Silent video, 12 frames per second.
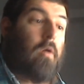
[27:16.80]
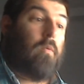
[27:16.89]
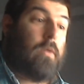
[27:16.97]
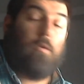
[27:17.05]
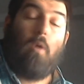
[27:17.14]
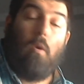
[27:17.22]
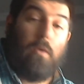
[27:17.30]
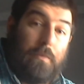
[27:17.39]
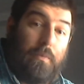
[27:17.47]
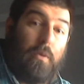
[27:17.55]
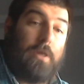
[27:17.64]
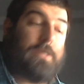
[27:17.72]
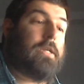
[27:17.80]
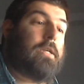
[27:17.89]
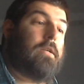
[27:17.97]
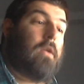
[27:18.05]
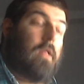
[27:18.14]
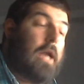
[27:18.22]
you know, when you go into
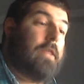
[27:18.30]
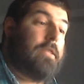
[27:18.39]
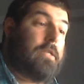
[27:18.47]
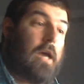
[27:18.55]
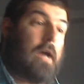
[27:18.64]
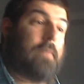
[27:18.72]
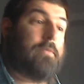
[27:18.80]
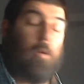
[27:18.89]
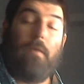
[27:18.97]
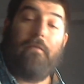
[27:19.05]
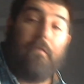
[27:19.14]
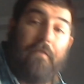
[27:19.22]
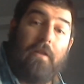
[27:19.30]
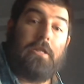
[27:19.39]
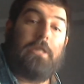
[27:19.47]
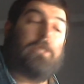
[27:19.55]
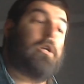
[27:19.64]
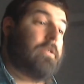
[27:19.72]
prison, a lot of the times you have a
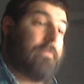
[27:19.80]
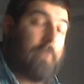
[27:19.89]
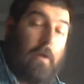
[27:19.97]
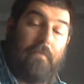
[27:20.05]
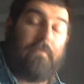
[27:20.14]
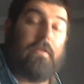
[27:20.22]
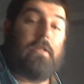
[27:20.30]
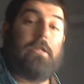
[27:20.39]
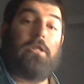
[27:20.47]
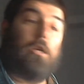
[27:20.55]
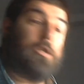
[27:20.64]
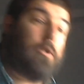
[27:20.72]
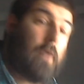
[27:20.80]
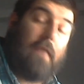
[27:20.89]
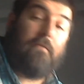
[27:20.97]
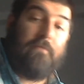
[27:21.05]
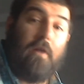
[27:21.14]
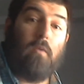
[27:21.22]
felony charge. If you have a felony charge,
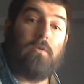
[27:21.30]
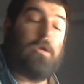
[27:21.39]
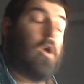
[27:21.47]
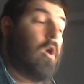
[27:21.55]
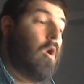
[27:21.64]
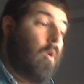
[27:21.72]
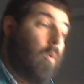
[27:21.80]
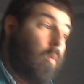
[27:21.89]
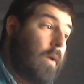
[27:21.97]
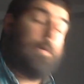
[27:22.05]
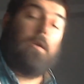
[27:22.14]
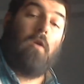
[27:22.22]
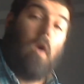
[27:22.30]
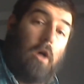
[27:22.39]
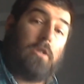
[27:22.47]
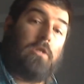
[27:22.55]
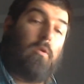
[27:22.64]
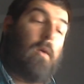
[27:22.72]
you can't vote.
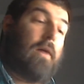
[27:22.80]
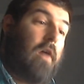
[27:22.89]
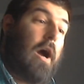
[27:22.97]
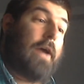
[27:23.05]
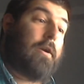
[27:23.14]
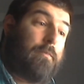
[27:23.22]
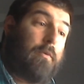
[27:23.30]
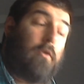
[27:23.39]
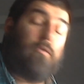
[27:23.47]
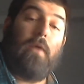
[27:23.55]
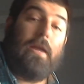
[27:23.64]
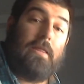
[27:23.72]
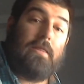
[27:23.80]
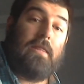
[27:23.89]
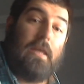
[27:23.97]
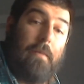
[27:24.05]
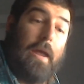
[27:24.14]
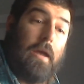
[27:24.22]
Women also have a higher birth
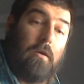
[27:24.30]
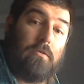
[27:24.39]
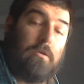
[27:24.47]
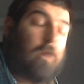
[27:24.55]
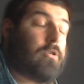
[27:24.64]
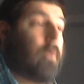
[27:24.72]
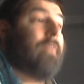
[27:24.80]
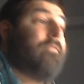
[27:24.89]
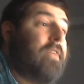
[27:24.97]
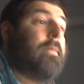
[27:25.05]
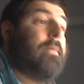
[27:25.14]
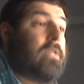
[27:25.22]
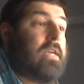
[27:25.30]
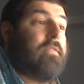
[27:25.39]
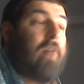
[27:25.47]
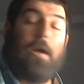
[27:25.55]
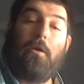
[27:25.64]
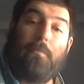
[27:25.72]
rate than male. Or sorry,
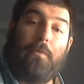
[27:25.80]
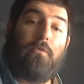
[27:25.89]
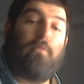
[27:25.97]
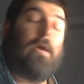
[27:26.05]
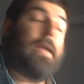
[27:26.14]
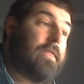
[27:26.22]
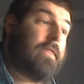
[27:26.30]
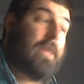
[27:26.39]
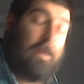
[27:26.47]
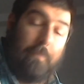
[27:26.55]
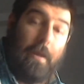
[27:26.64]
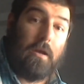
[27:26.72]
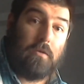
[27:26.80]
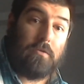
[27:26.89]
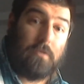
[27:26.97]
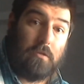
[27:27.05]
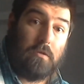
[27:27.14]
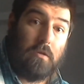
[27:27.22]
females have a higher birth rate than
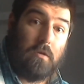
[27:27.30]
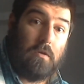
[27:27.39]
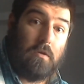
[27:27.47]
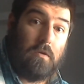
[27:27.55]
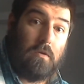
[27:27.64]
males.